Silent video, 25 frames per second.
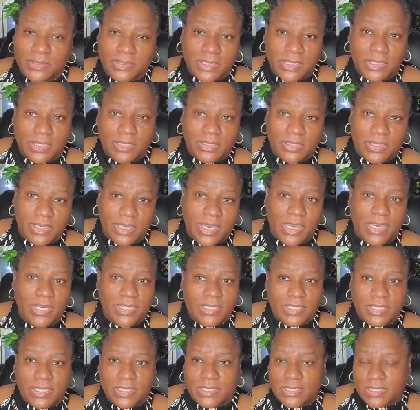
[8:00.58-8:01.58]
you know, you hate
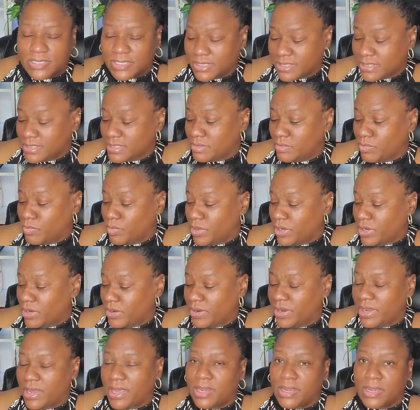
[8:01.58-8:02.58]
to get stuck
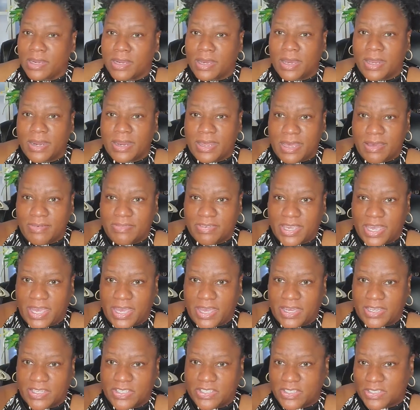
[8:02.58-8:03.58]
somewhere and not have
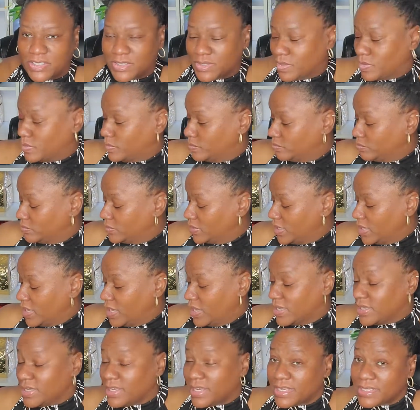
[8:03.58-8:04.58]
cash. So
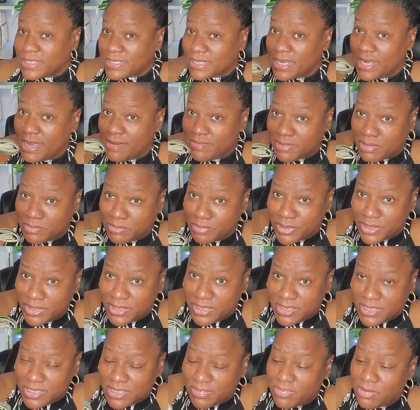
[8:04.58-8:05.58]
yes, I have an
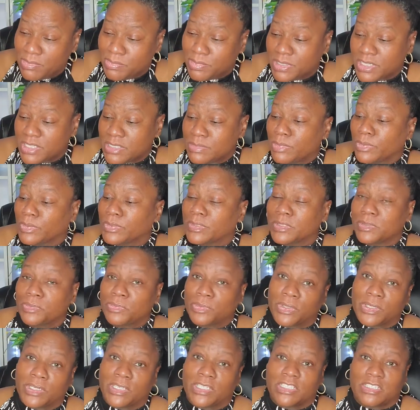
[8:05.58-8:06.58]
abundance of it, but it's mostly
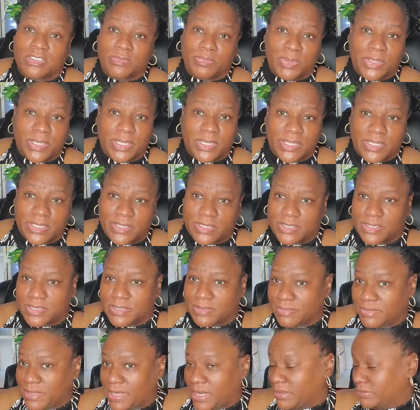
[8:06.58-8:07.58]
ones because,
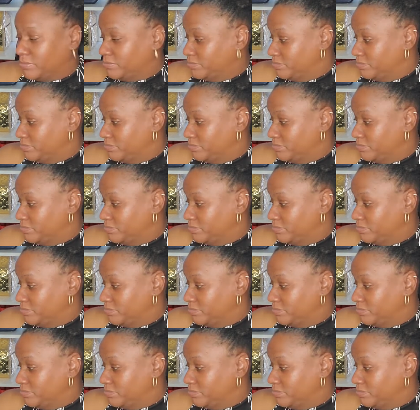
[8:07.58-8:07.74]
yeah,